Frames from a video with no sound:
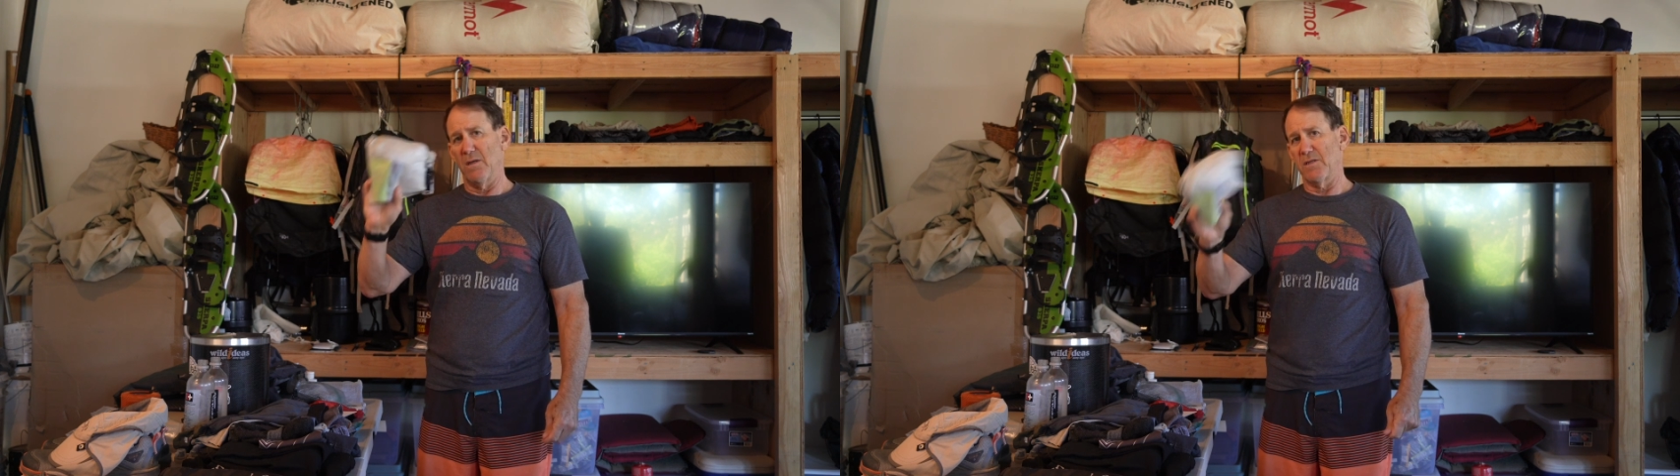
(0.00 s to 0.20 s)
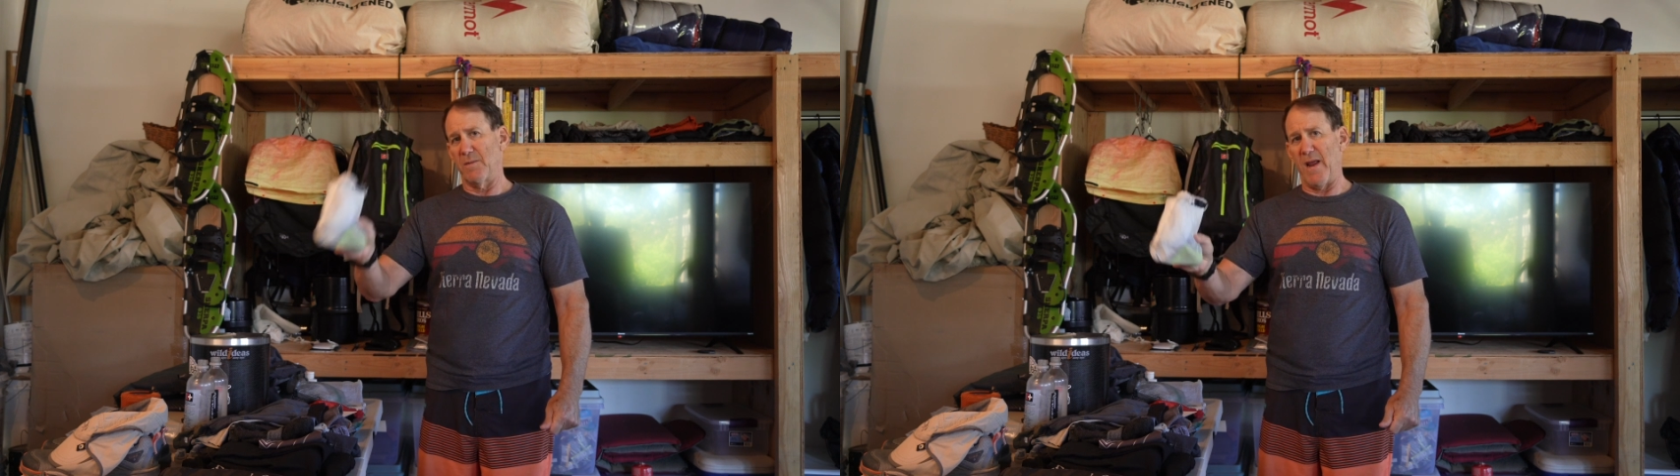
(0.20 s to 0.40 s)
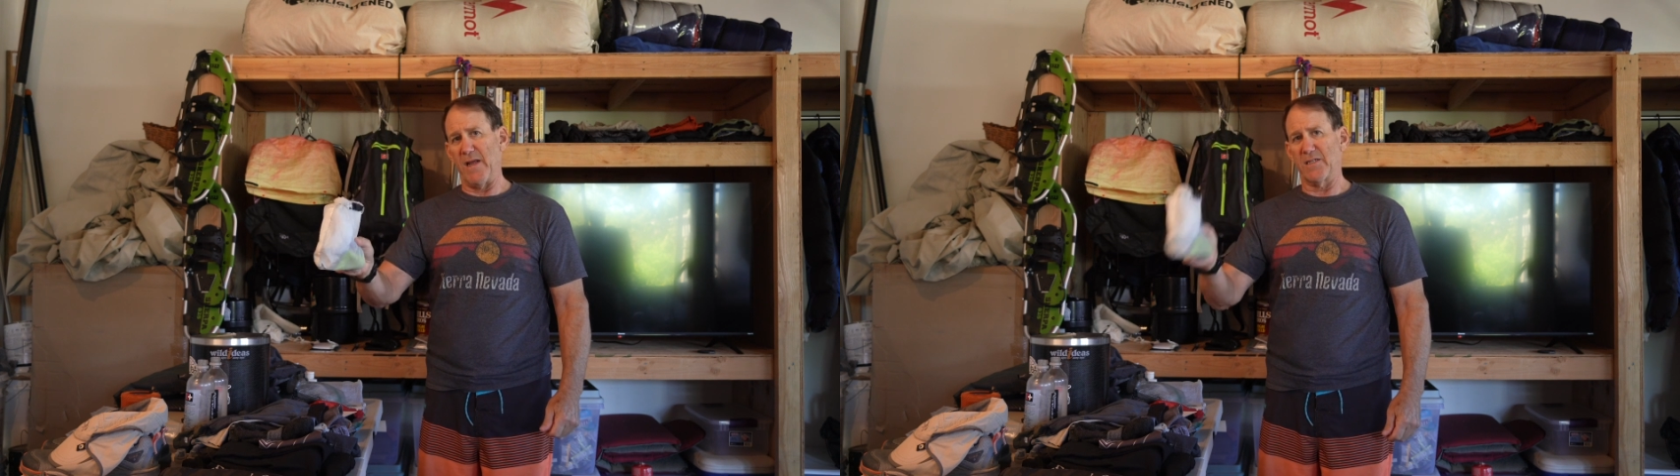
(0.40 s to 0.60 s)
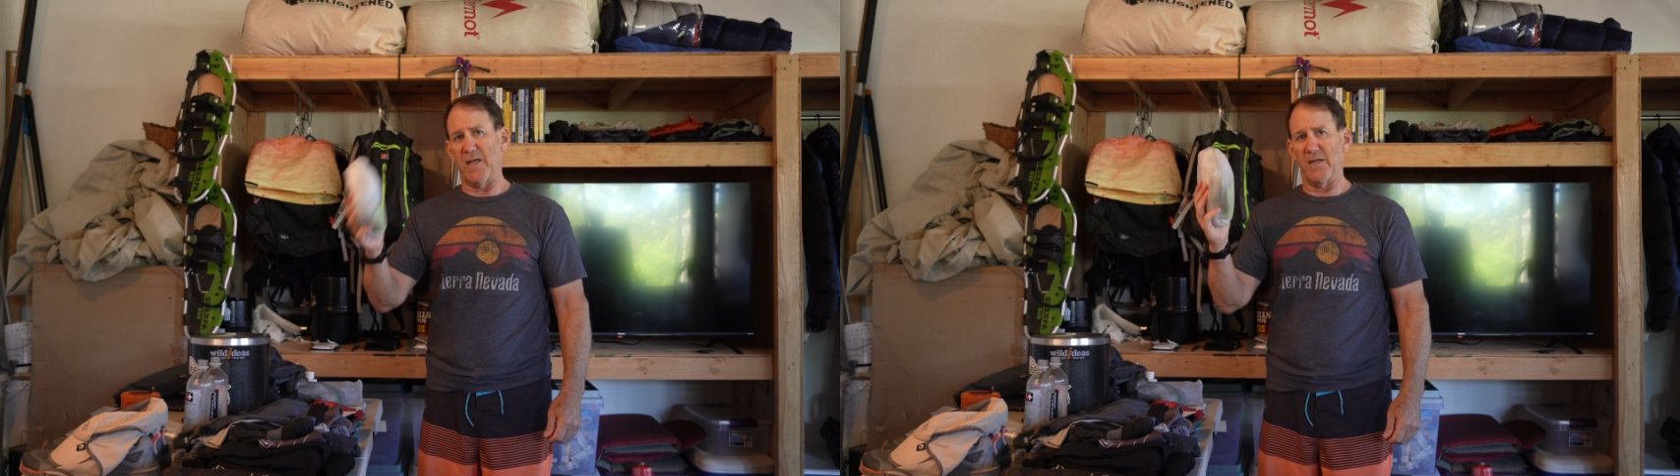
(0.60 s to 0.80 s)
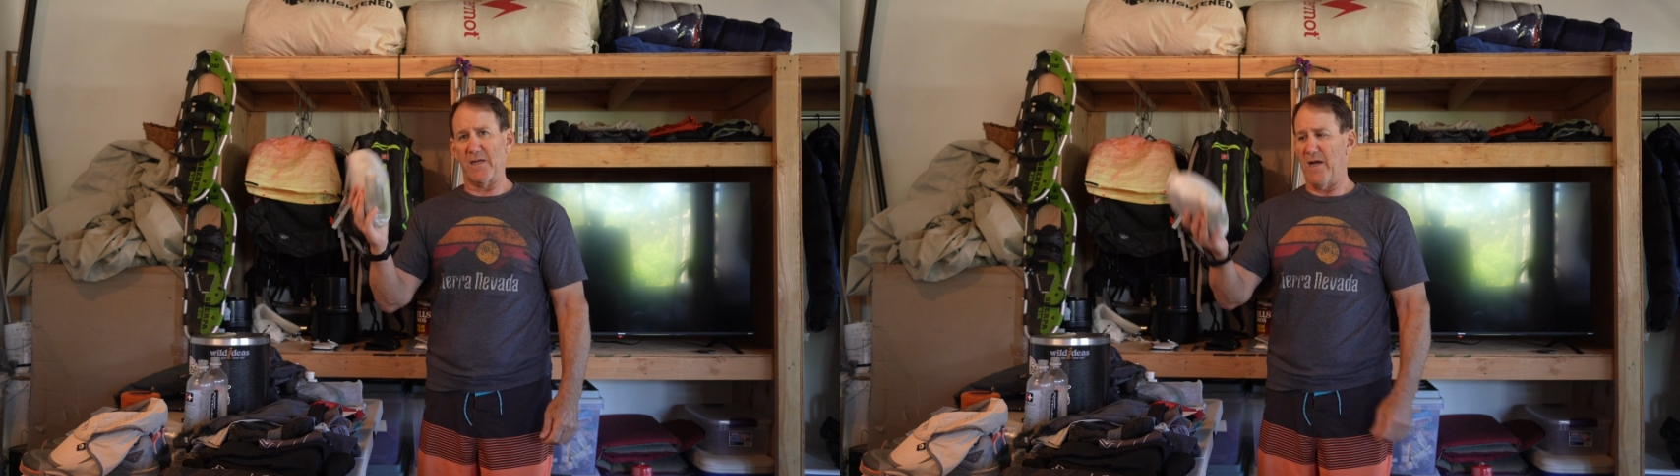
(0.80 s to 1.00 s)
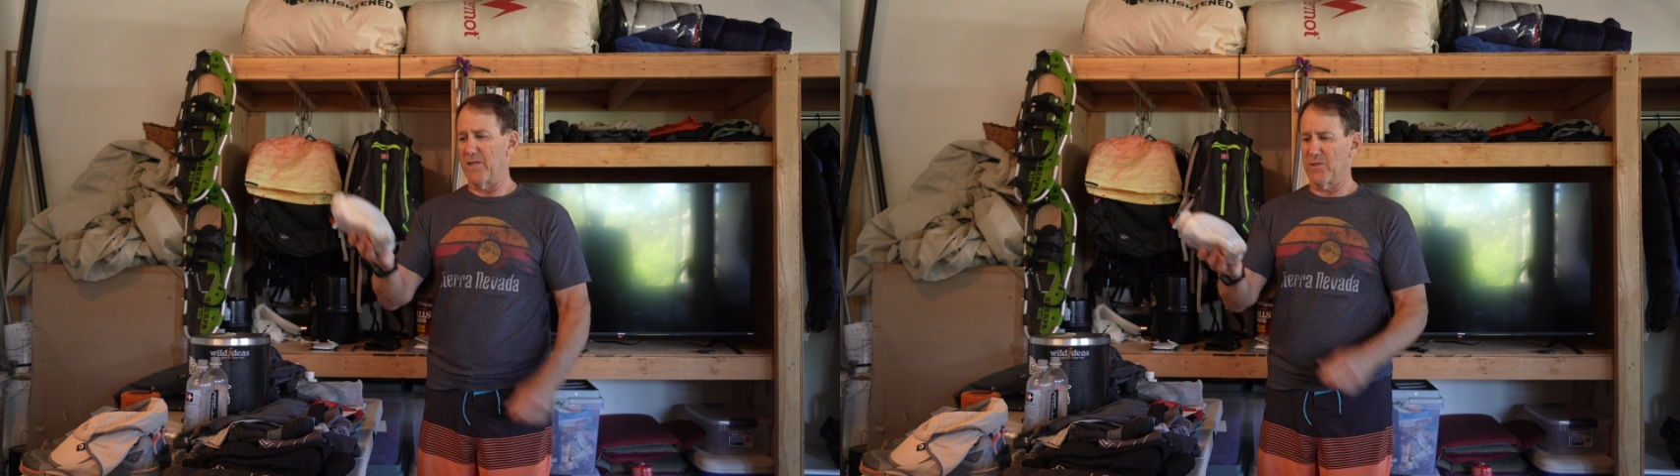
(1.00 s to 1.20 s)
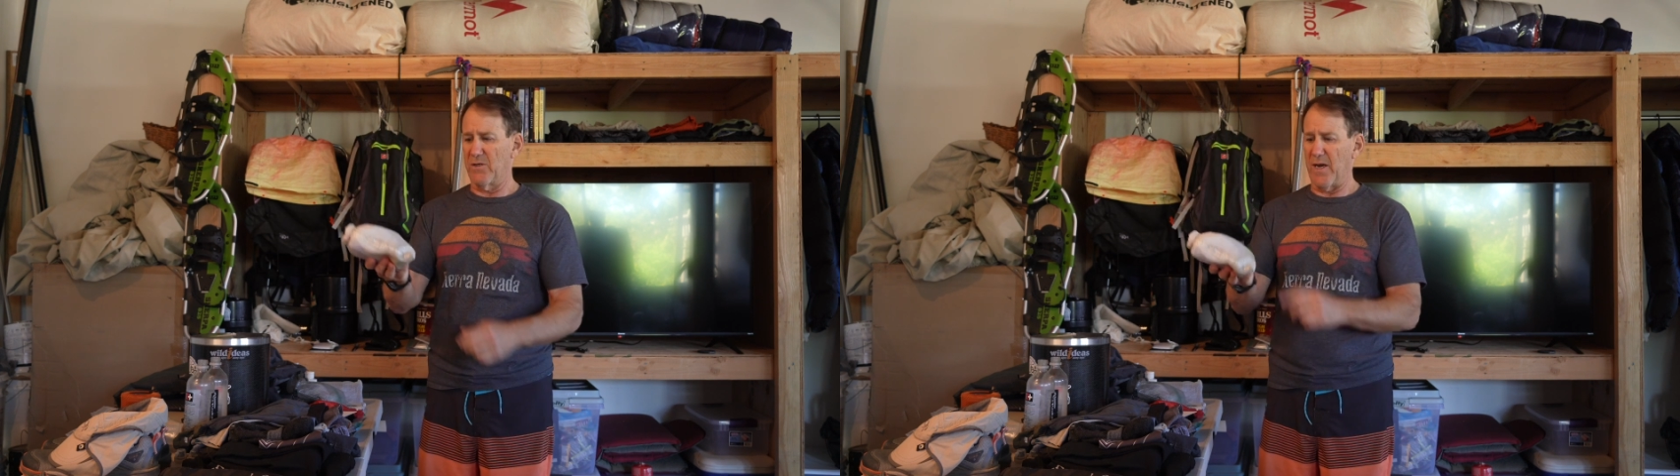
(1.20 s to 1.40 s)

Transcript: some hand sanitizer,